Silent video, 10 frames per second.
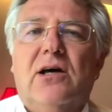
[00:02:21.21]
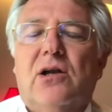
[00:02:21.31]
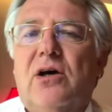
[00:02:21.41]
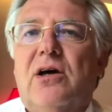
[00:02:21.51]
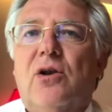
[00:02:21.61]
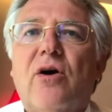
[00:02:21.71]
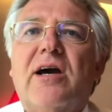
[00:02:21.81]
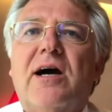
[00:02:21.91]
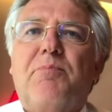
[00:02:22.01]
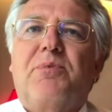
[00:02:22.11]

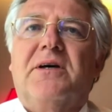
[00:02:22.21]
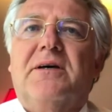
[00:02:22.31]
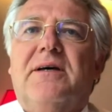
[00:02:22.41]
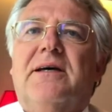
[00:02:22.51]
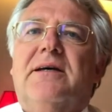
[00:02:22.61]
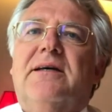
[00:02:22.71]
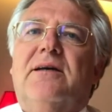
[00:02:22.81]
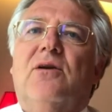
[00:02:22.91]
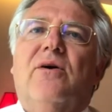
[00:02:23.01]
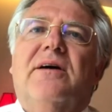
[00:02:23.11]

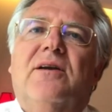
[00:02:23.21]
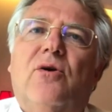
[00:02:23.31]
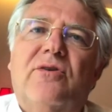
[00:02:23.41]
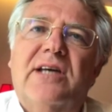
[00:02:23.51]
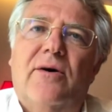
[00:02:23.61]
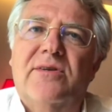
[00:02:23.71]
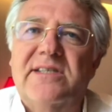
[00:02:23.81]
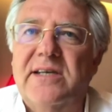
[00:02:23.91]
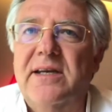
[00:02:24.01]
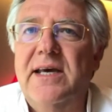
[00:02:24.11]

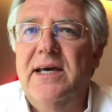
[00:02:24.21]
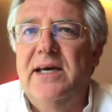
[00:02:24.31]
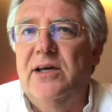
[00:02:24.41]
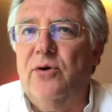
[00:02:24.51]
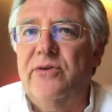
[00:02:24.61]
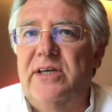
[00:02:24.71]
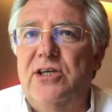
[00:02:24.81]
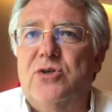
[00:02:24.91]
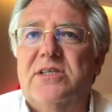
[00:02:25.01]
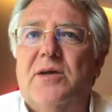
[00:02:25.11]
lockdowns and all the
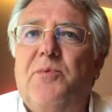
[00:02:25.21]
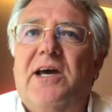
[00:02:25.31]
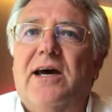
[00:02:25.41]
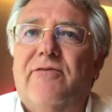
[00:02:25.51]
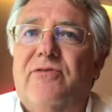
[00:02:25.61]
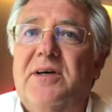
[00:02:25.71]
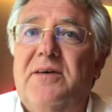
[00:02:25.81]
issues that we have,